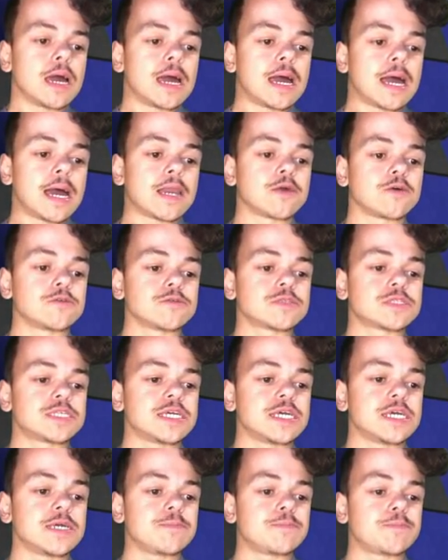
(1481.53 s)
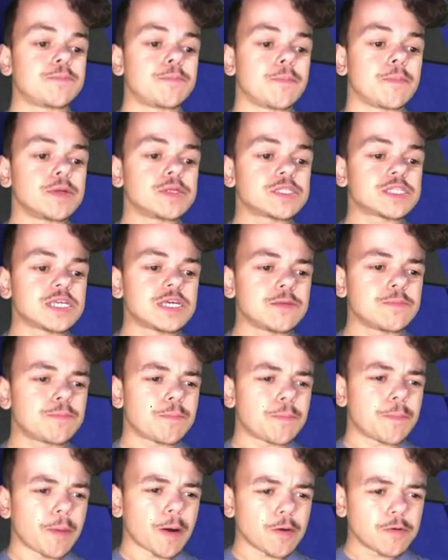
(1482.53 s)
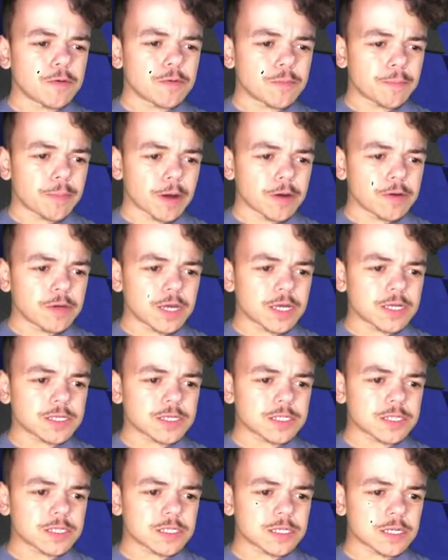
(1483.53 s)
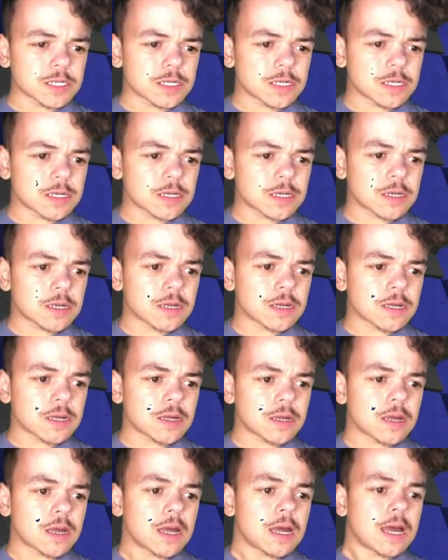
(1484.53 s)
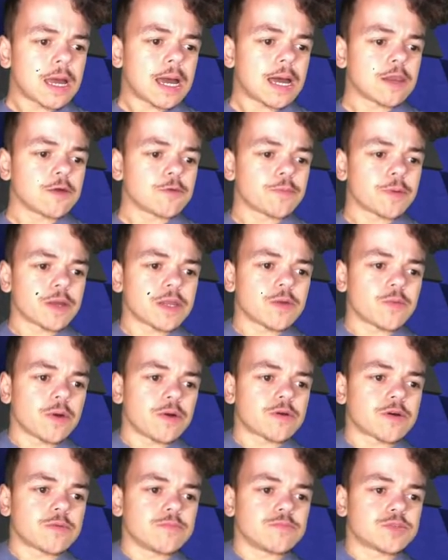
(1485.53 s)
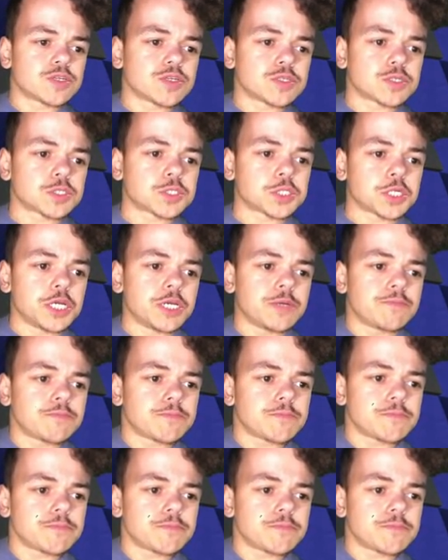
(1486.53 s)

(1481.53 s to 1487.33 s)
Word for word: Hello, D Bolus. Hello, buddy. Welcome to the stream.